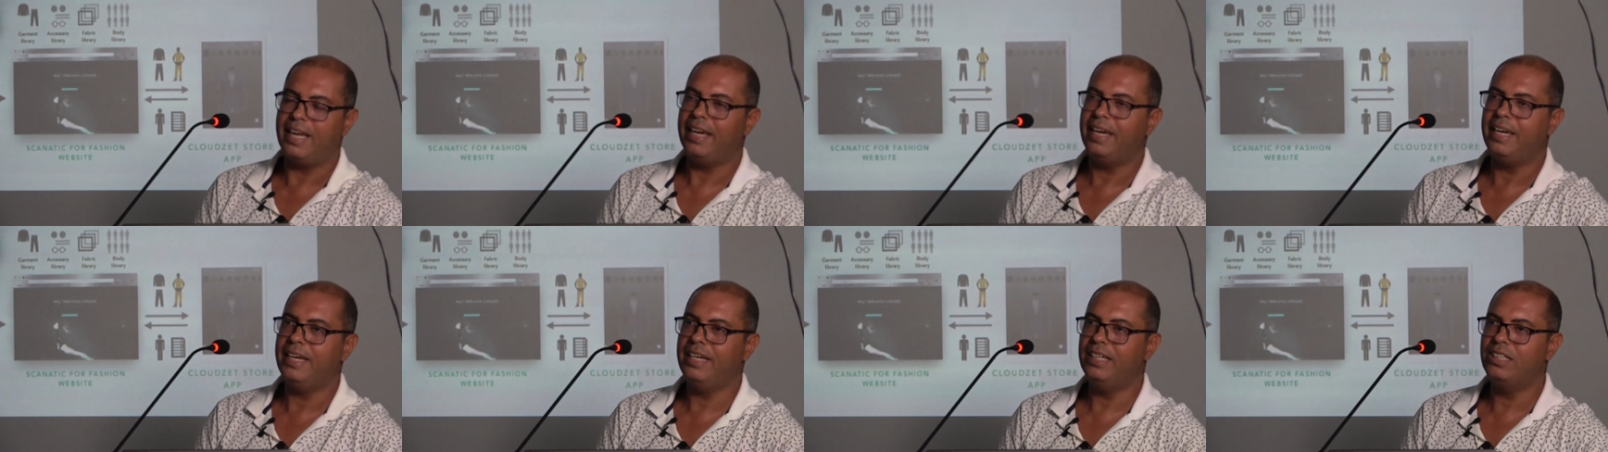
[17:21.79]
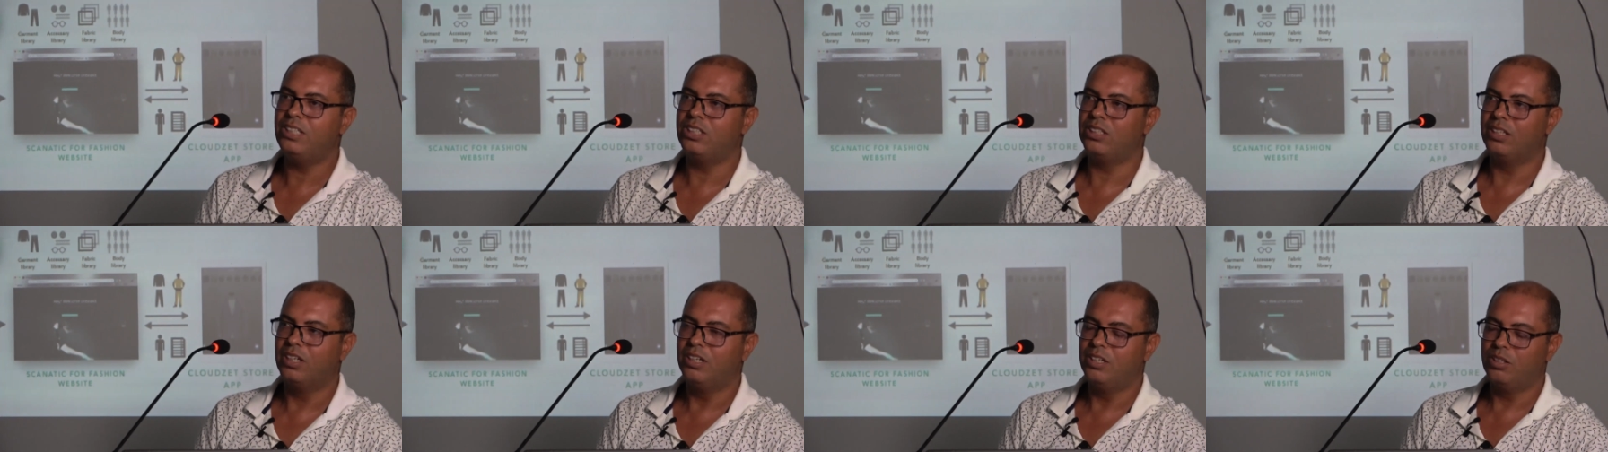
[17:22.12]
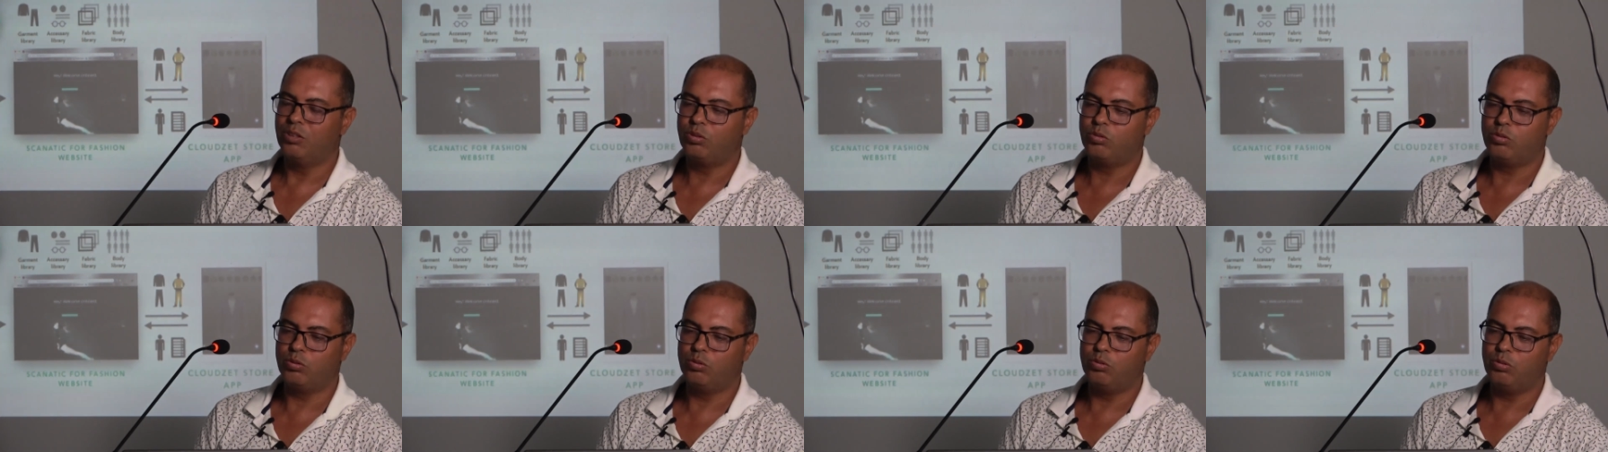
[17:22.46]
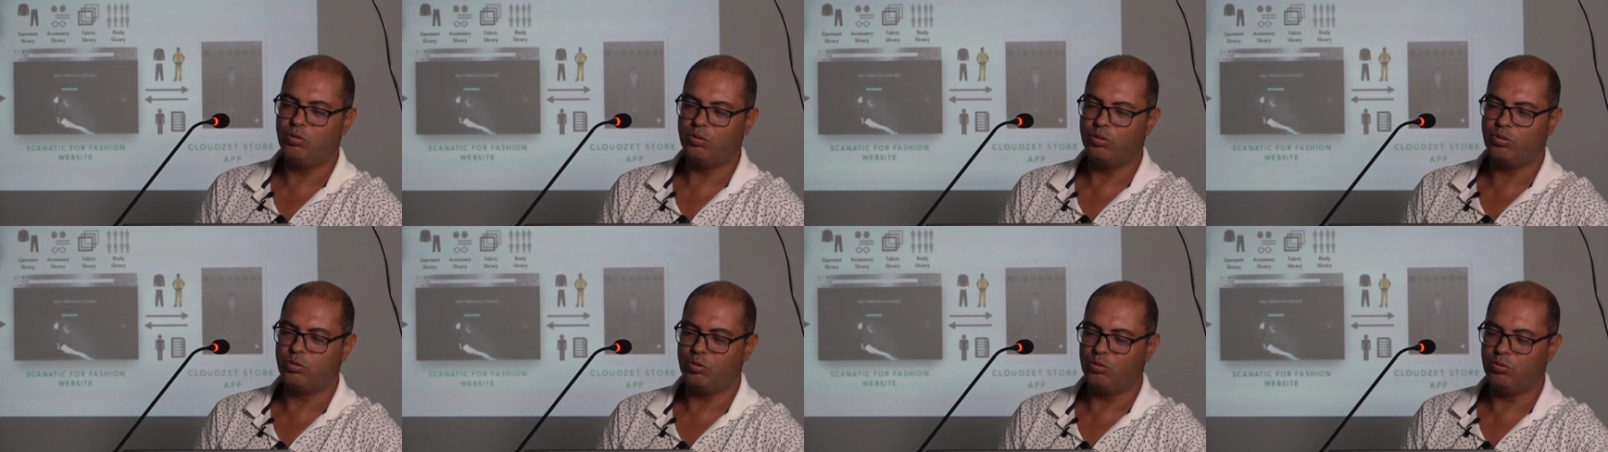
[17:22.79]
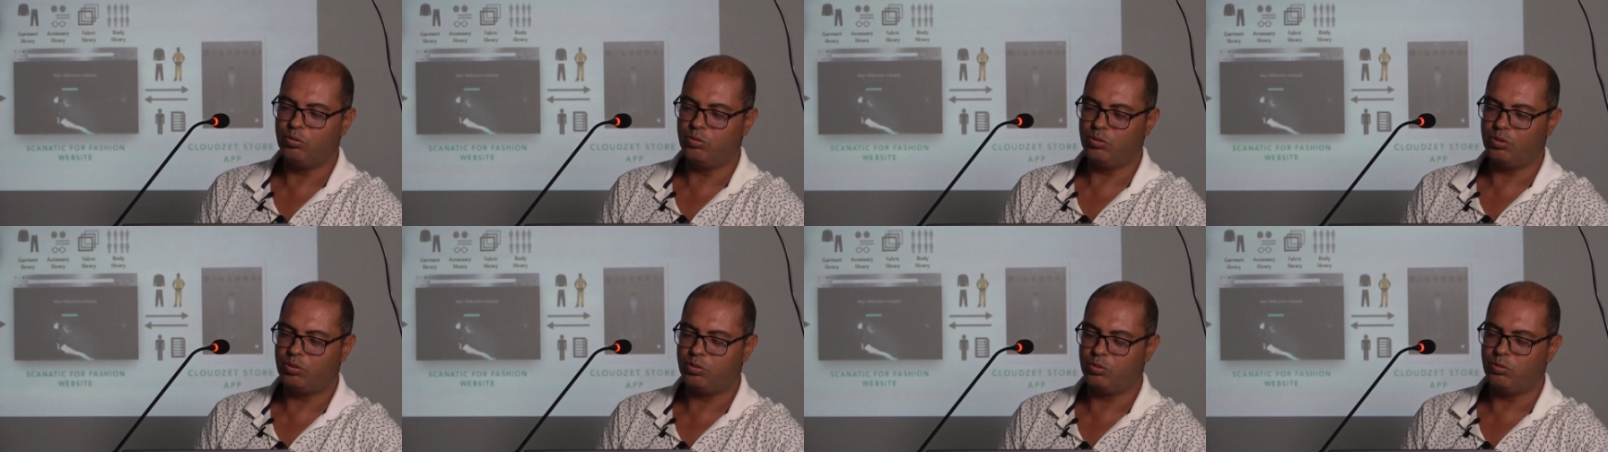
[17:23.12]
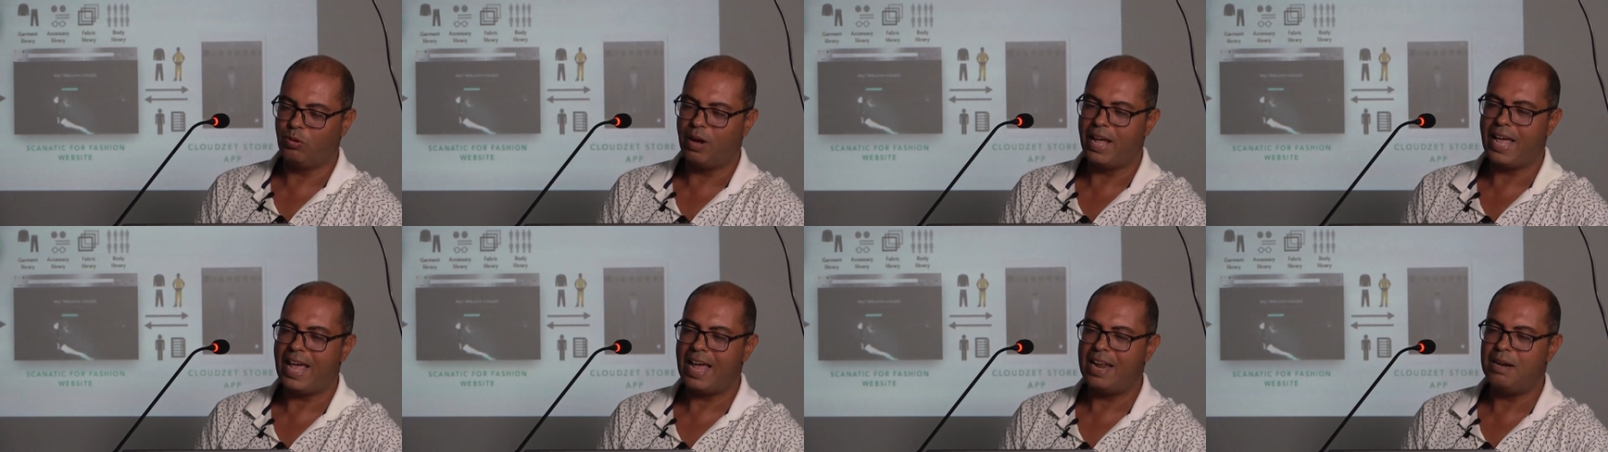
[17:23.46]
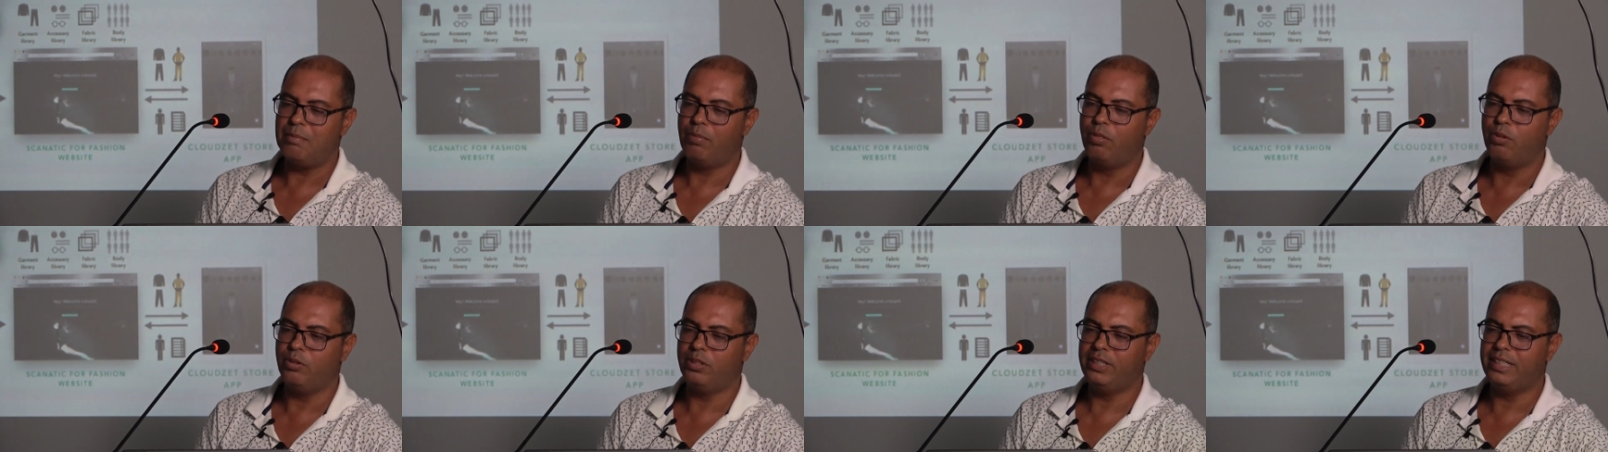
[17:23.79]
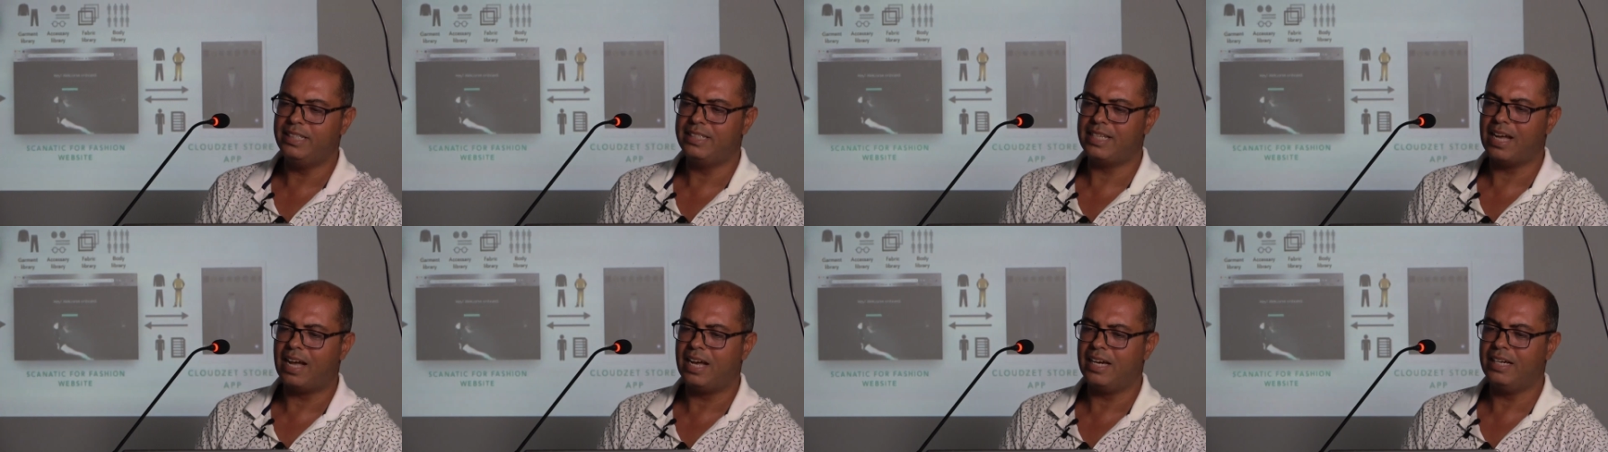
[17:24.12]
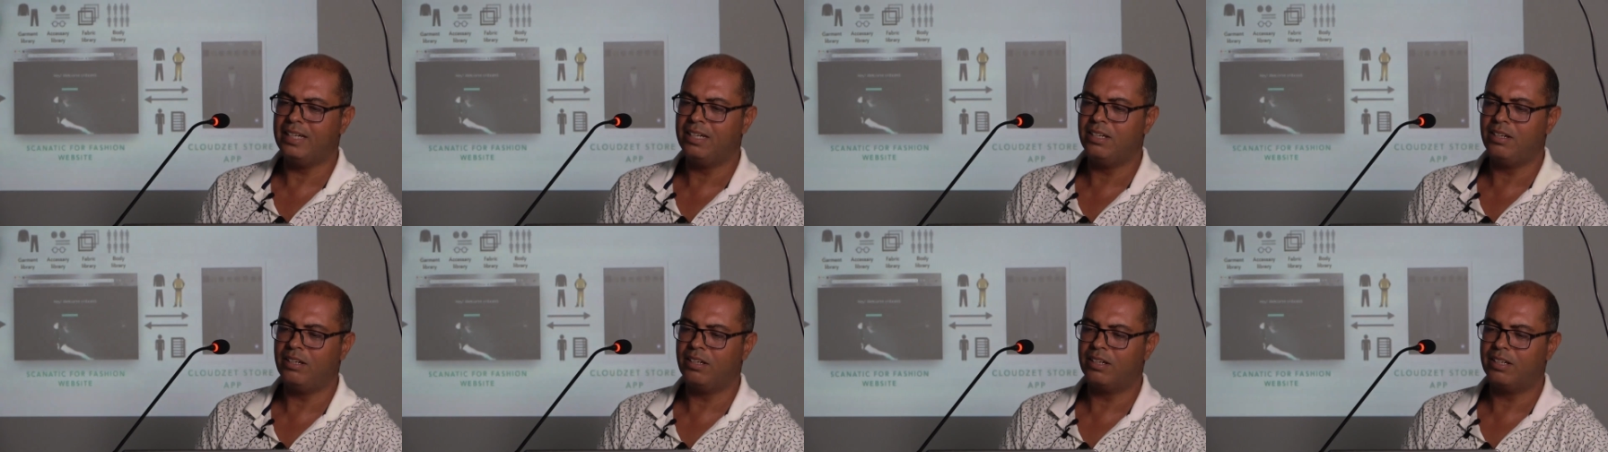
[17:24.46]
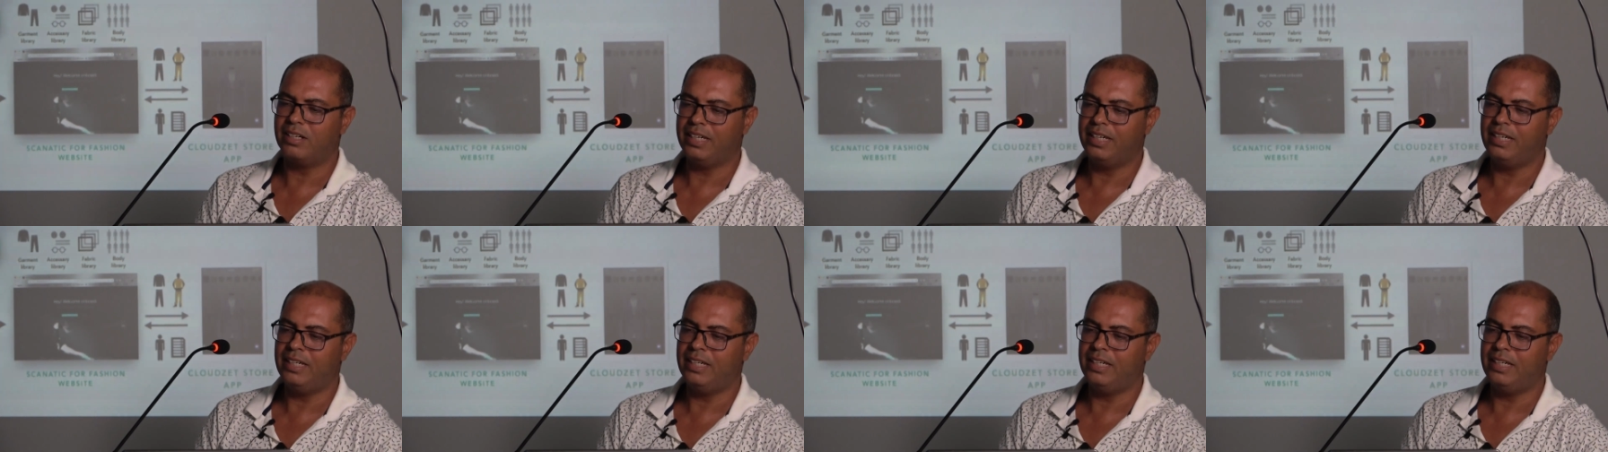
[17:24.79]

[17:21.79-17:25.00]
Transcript: age, to help the designer